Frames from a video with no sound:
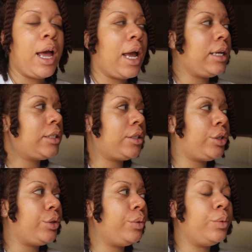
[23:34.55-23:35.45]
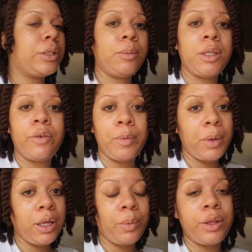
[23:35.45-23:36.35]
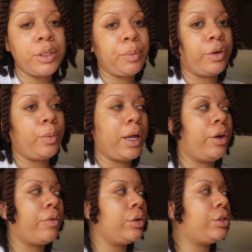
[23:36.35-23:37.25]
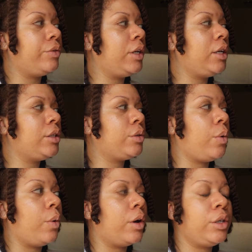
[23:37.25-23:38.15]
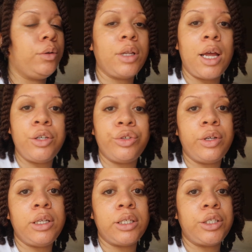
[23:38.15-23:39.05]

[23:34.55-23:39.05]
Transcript: I need to do something for me, whether it's putting away groceries or do laundry,